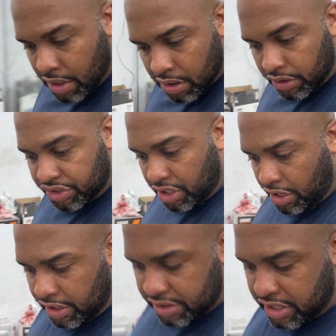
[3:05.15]
your
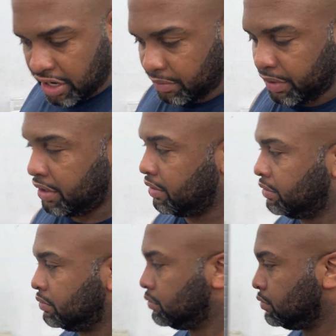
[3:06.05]
steering stem,
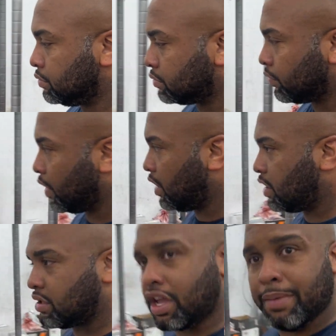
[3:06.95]
it
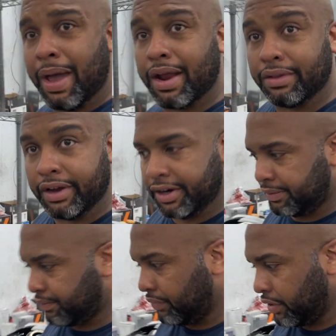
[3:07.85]
needs to come out of there.
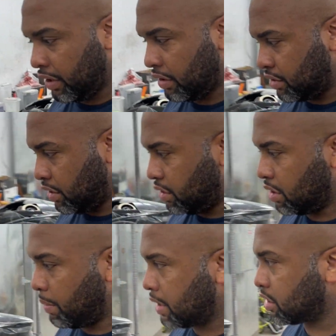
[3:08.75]
The steering
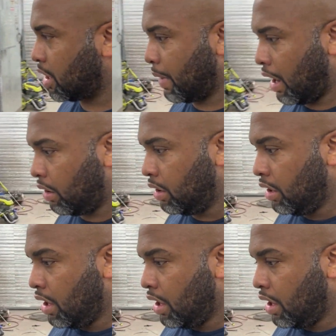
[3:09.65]
stem has to come out.